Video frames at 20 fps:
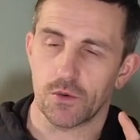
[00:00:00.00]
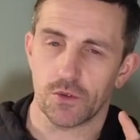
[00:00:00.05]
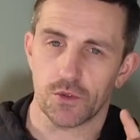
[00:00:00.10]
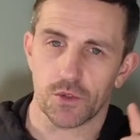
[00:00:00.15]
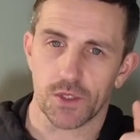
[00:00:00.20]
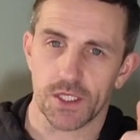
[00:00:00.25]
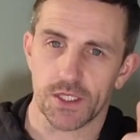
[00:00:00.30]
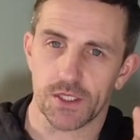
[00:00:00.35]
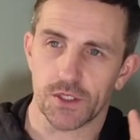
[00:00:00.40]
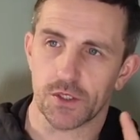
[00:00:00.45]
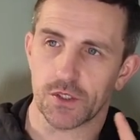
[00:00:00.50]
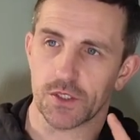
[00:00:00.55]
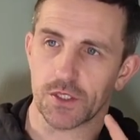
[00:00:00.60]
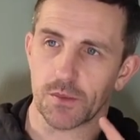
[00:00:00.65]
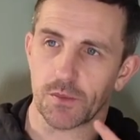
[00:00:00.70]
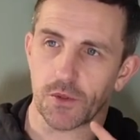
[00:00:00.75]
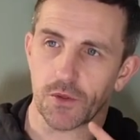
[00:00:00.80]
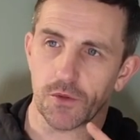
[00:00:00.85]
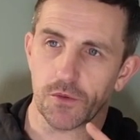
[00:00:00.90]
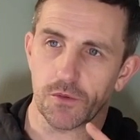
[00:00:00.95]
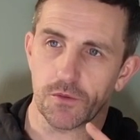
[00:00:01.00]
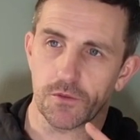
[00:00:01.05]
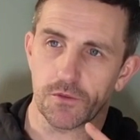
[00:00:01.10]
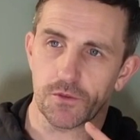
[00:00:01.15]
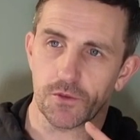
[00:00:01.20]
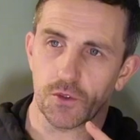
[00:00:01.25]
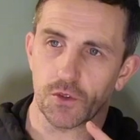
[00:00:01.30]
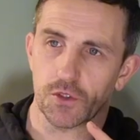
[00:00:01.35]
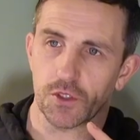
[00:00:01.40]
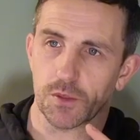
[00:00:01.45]
So this is just about
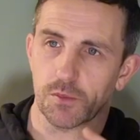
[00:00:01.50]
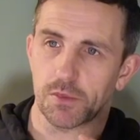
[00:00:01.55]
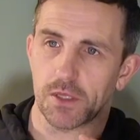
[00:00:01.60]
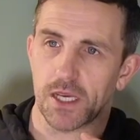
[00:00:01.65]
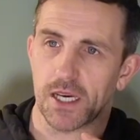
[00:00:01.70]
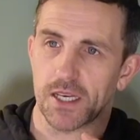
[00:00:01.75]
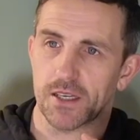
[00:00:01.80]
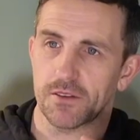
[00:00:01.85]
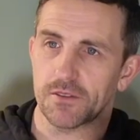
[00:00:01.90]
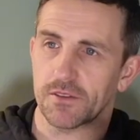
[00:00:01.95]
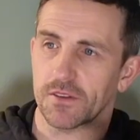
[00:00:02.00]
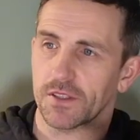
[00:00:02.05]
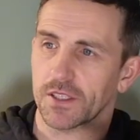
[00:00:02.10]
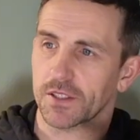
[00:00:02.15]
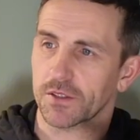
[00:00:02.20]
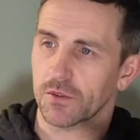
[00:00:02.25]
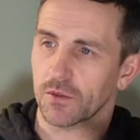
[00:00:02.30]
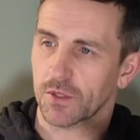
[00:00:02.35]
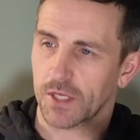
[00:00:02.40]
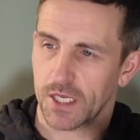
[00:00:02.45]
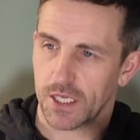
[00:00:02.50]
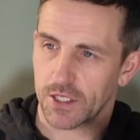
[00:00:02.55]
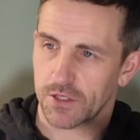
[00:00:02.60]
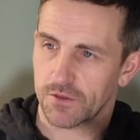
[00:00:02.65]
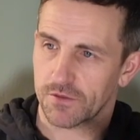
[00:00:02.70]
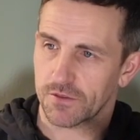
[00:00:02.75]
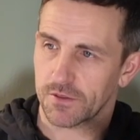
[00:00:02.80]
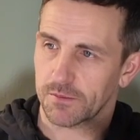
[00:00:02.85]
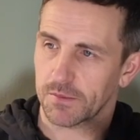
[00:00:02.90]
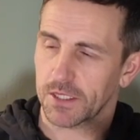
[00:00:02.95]
future planning for this
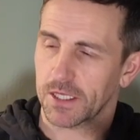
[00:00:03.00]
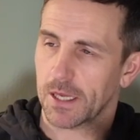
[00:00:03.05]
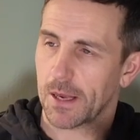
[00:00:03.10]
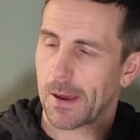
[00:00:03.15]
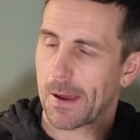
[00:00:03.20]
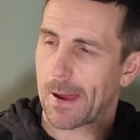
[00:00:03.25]
location for me.